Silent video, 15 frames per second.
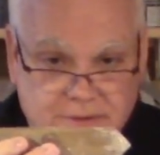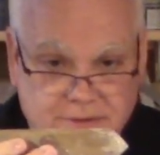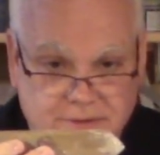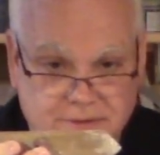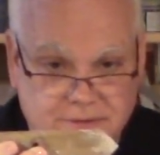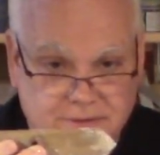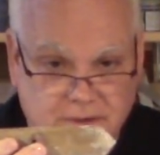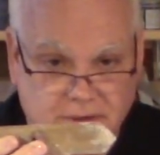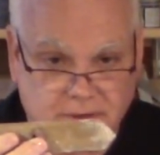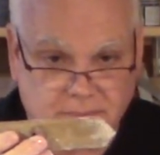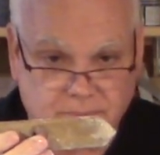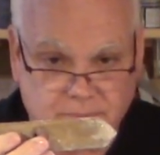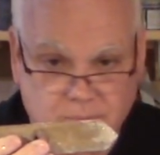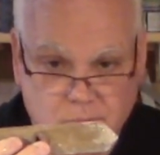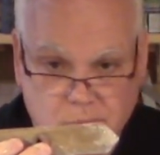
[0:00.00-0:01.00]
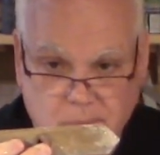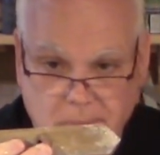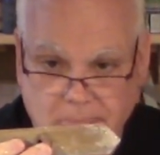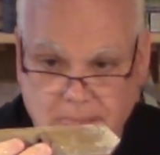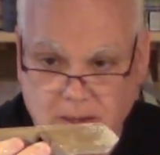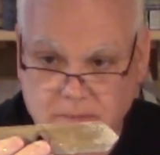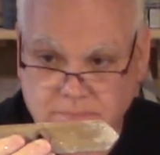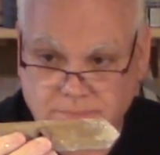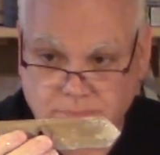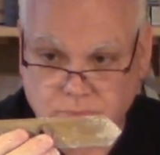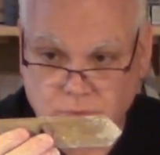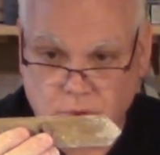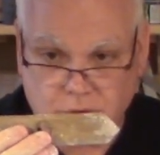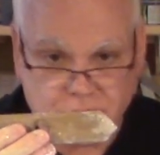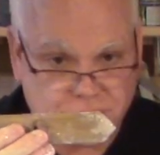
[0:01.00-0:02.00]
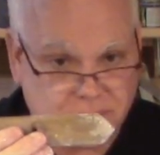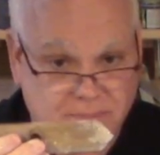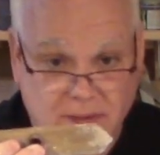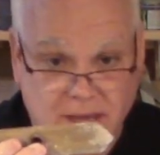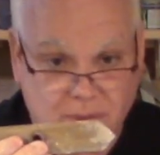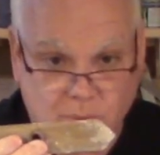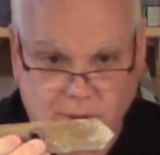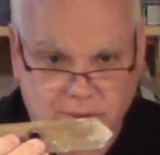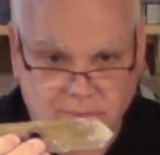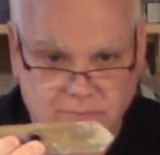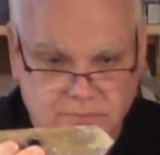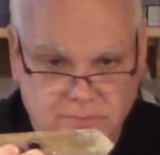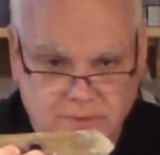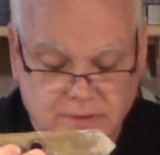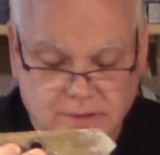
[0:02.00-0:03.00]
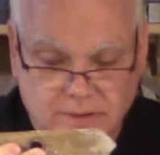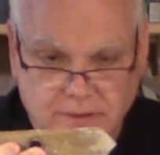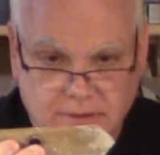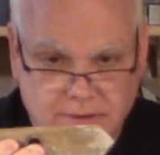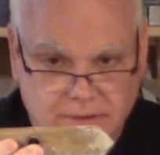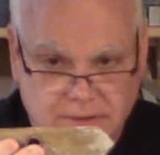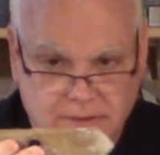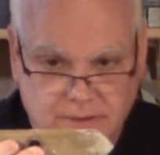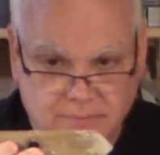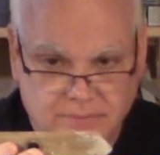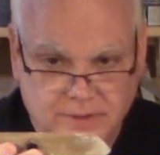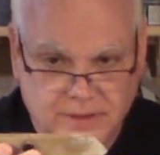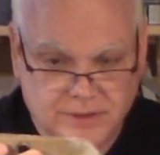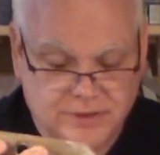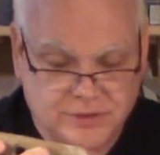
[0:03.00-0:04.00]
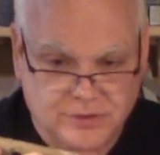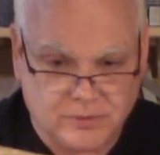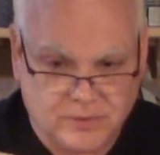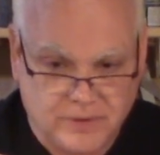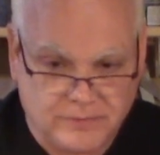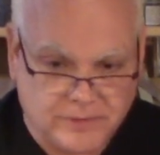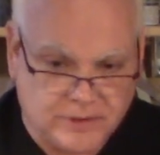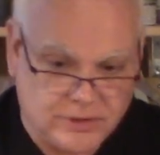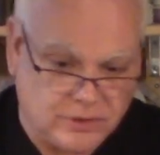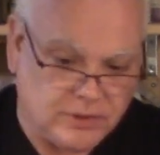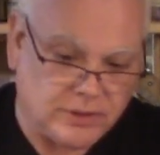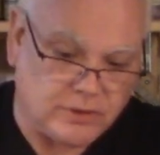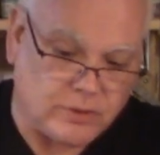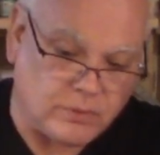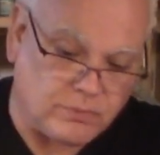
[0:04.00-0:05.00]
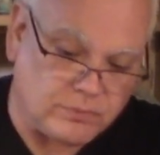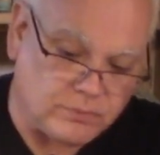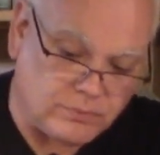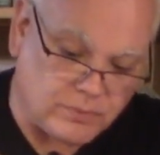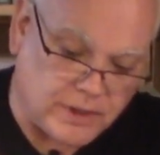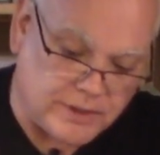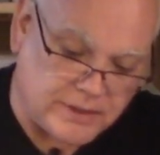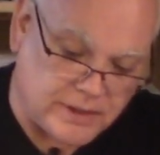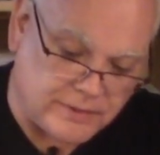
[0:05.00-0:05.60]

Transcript: This is, or you should make one. It's terrific. You can go right